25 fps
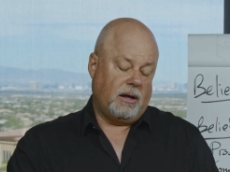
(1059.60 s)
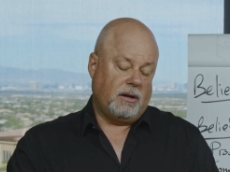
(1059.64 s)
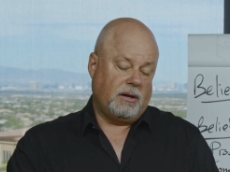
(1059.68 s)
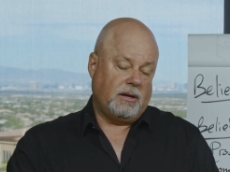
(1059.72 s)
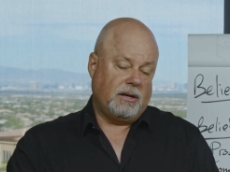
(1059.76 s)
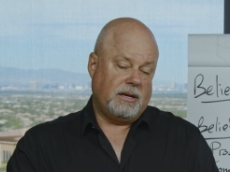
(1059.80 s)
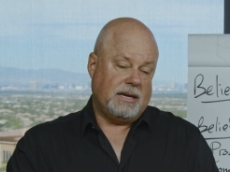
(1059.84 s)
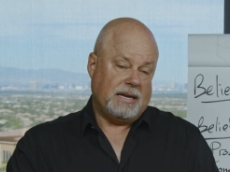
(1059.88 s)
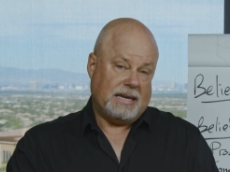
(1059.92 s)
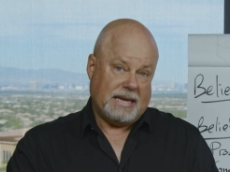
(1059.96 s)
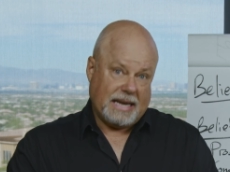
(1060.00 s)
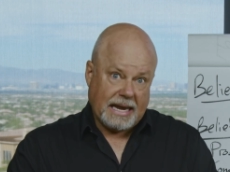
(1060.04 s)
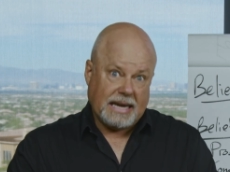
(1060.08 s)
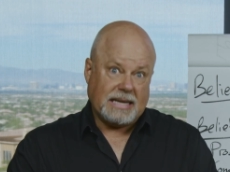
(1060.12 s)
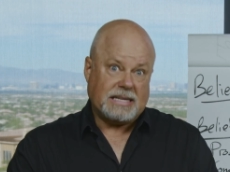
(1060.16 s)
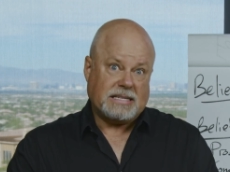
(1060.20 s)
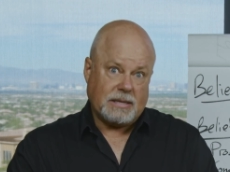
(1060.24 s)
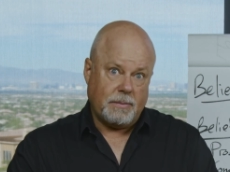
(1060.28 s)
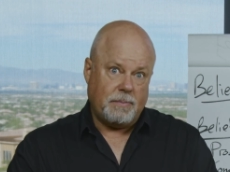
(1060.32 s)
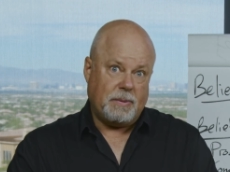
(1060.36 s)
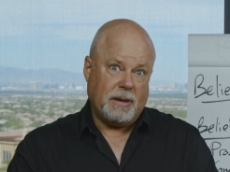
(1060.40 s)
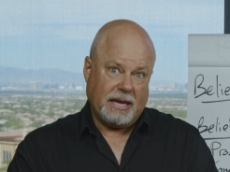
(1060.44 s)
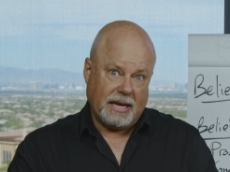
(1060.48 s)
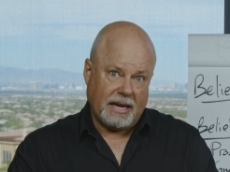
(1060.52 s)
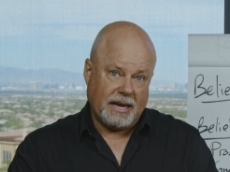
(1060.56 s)
need to
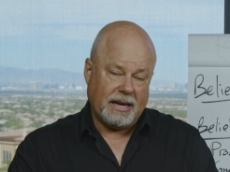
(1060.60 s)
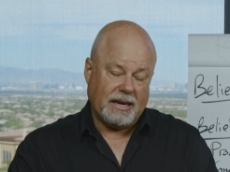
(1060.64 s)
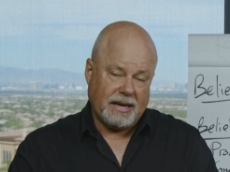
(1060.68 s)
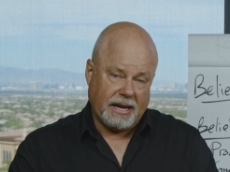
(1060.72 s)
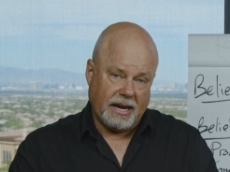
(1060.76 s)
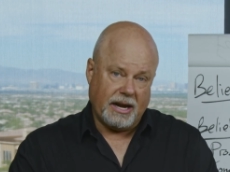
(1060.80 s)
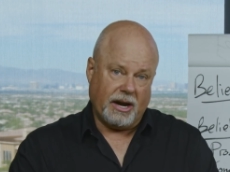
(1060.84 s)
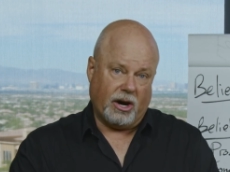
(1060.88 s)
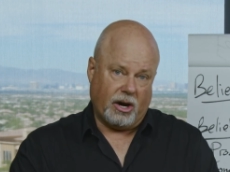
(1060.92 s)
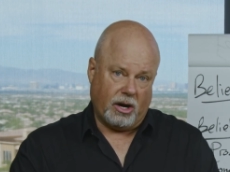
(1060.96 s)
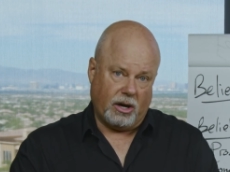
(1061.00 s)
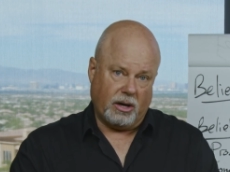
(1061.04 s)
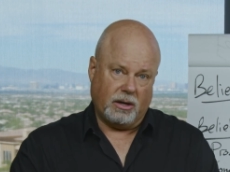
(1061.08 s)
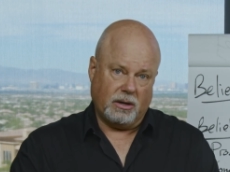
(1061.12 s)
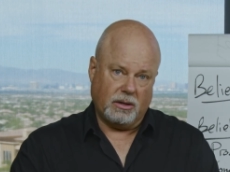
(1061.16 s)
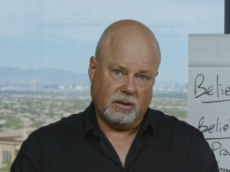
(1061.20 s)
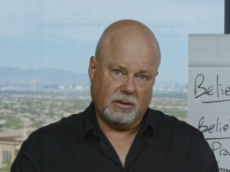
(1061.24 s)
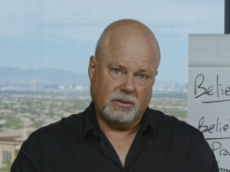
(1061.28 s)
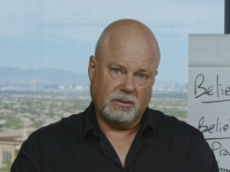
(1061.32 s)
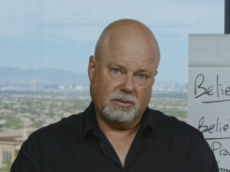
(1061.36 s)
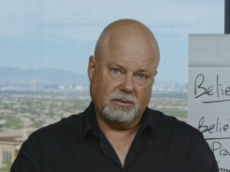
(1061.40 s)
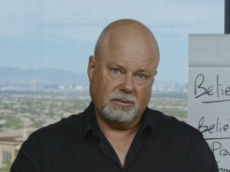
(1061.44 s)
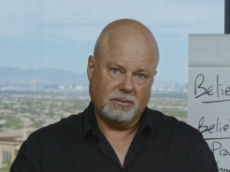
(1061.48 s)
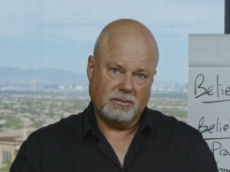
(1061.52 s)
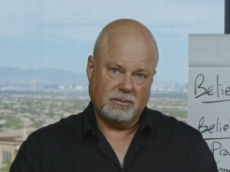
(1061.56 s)
be in here,
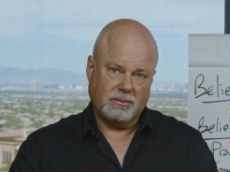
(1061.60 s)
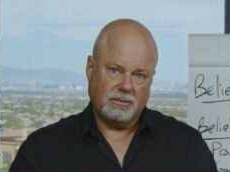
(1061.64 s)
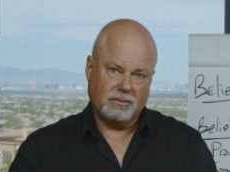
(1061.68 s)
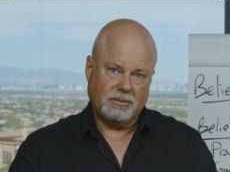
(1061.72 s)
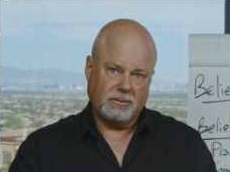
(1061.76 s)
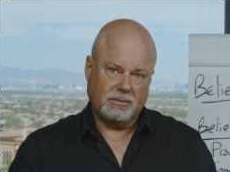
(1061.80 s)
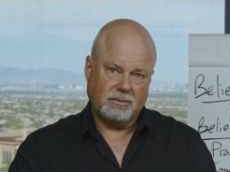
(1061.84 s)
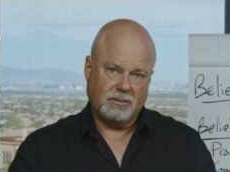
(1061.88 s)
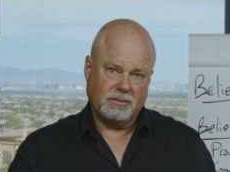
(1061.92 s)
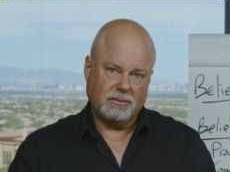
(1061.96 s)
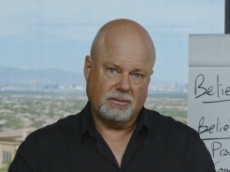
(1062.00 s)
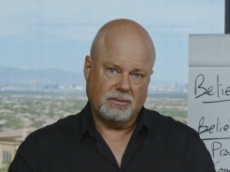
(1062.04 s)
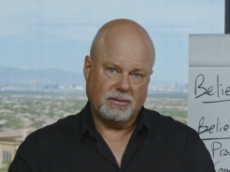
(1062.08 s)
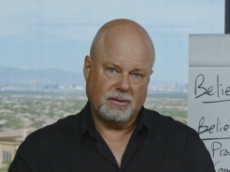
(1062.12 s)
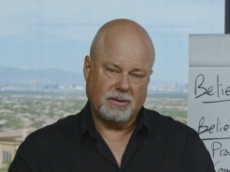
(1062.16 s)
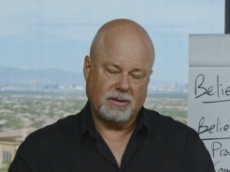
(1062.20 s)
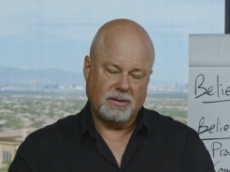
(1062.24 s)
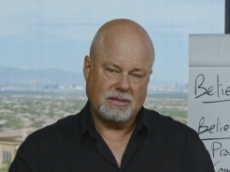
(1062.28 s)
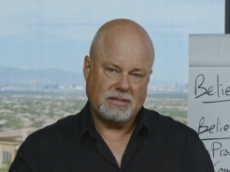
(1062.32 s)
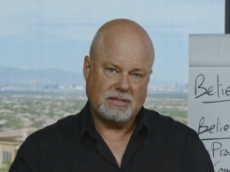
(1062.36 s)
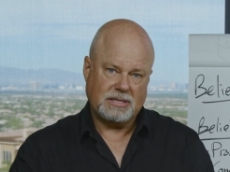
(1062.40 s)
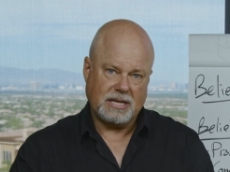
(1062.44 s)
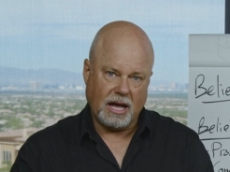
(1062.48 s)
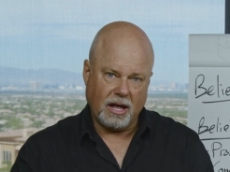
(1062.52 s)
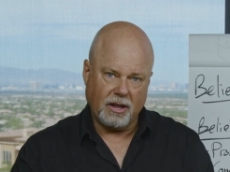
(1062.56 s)

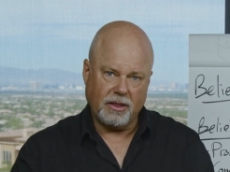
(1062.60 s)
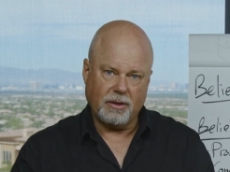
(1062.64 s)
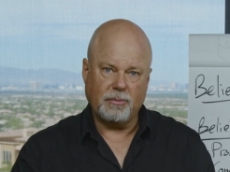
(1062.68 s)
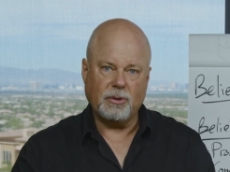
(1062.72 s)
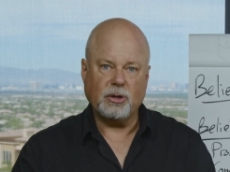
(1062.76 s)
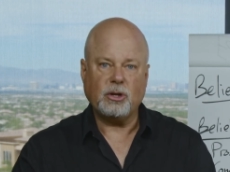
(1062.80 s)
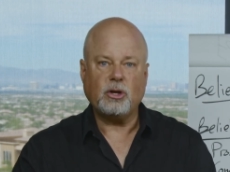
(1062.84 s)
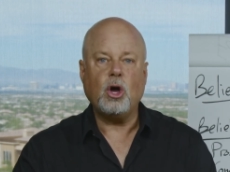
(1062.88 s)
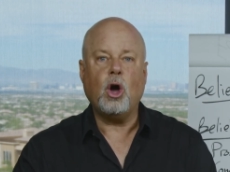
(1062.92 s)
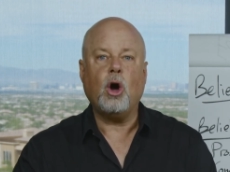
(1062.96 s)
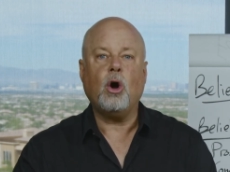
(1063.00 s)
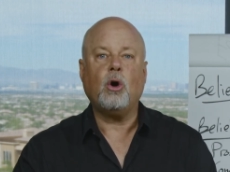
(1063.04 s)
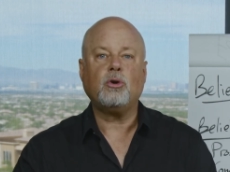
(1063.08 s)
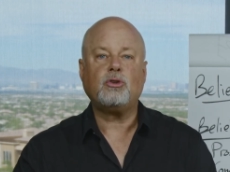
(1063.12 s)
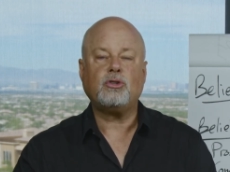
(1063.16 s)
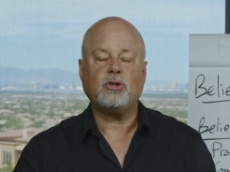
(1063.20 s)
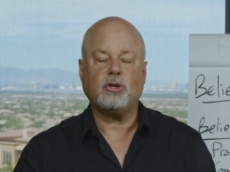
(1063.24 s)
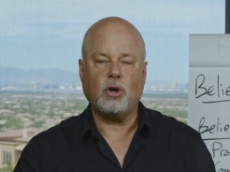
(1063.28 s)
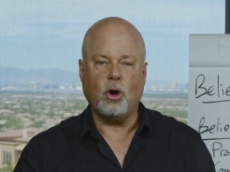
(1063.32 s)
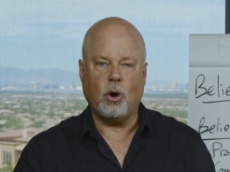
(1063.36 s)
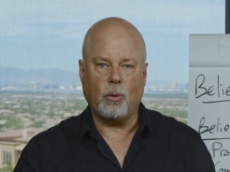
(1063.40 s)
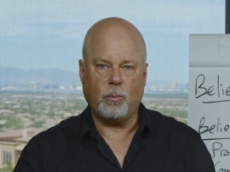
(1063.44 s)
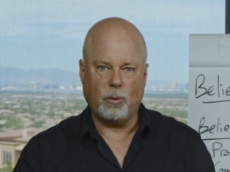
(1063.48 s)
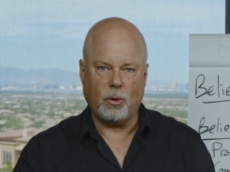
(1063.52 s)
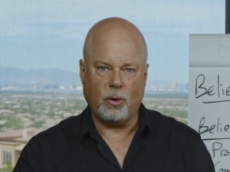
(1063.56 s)
tell them to go to
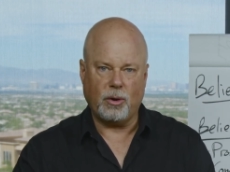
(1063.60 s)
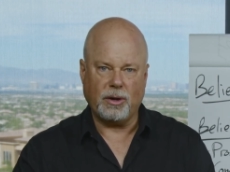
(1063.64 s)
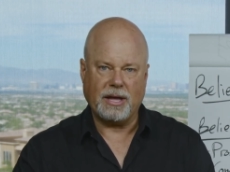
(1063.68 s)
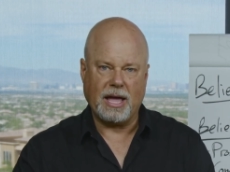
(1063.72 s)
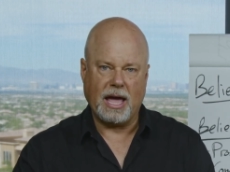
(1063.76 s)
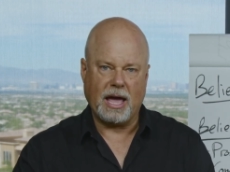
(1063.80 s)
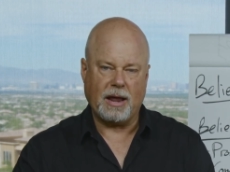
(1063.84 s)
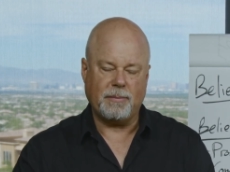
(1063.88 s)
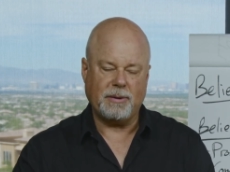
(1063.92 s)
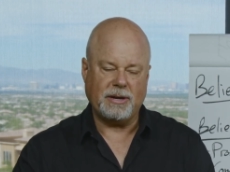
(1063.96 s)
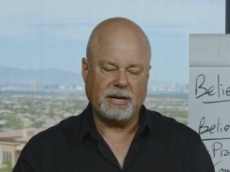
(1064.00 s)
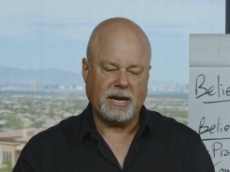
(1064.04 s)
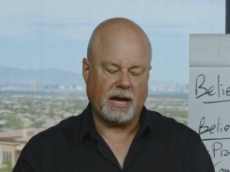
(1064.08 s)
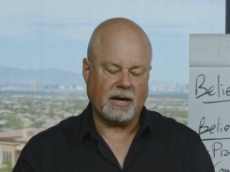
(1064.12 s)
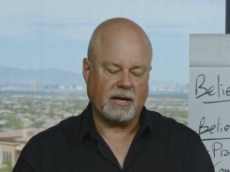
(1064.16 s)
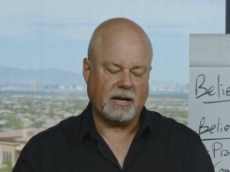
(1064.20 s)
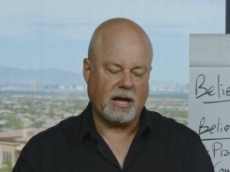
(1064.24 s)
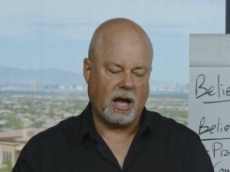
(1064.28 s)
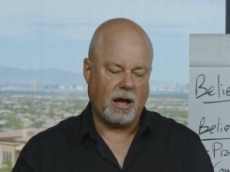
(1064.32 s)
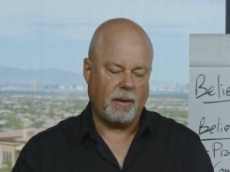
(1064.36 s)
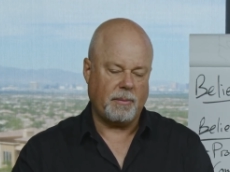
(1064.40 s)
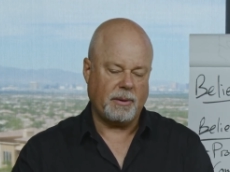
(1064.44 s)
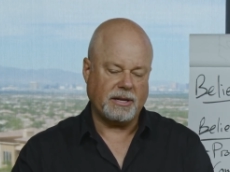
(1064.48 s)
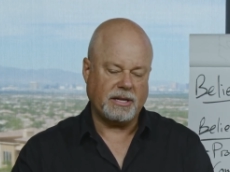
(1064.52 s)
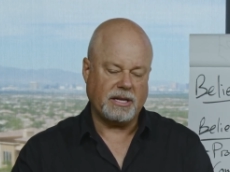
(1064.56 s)

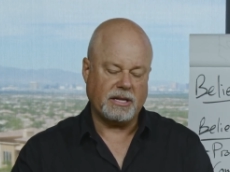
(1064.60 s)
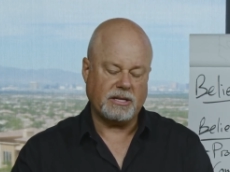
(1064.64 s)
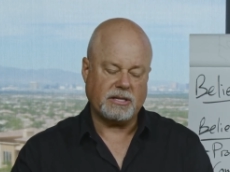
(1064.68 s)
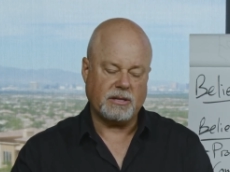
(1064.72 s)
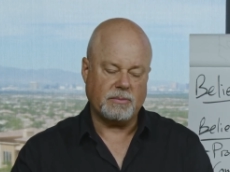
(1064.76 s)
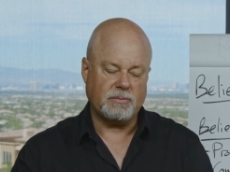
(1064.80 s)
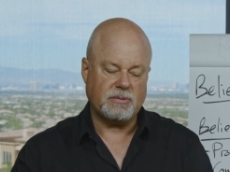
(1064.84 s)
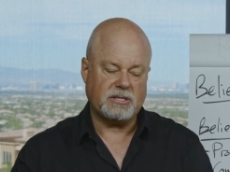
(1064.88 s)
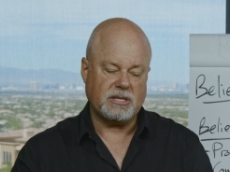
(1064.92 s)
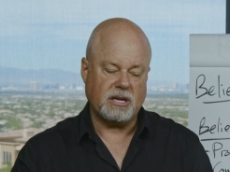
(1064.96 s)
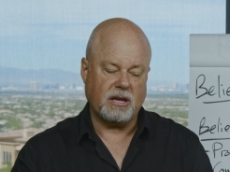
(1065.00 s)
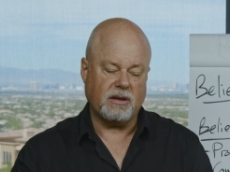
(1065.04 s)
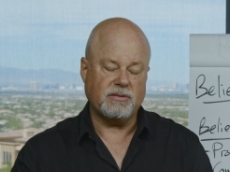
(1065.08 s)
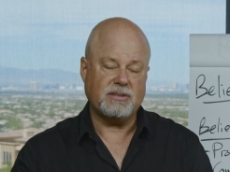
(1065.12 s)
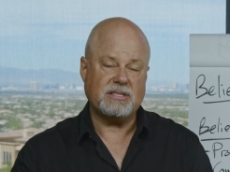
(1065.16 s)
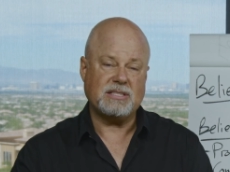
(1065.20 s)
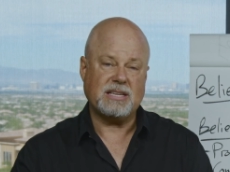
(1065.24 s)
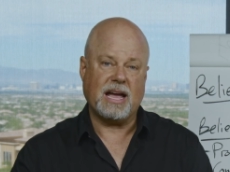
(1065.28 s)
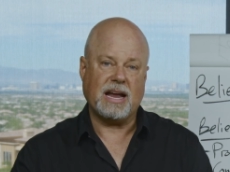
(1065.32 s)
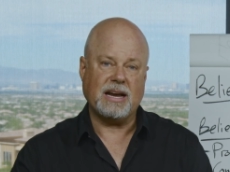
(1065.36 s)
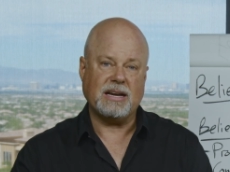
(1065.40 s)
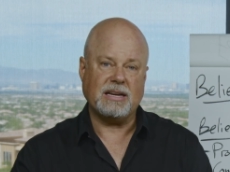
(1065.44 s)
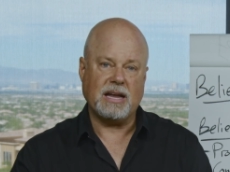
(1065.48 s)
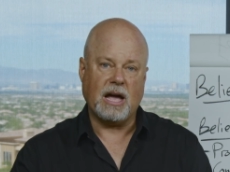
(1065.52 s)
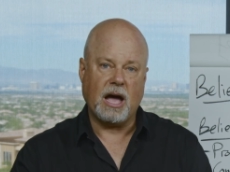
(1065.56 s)
GoProAcademy.com and get themselves
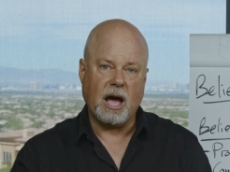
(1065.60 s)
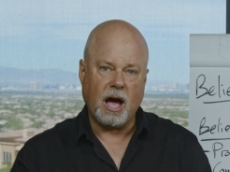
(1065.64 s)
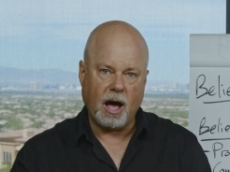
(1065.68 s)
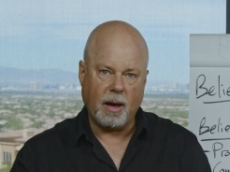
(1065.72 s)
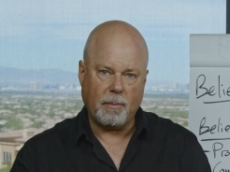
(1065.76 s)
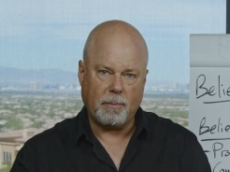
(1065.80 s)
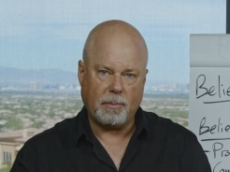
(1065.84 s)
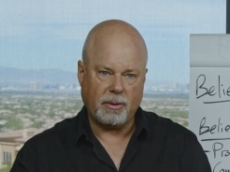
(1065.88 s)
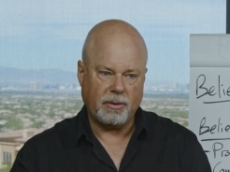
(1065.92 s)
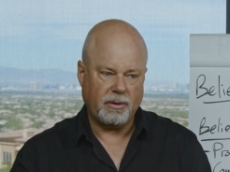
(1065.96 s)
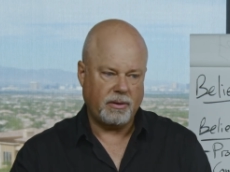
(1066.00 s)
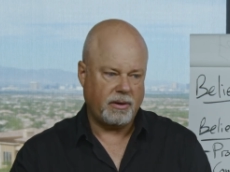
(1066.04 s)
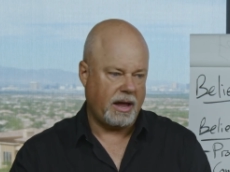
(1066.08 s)
signed up.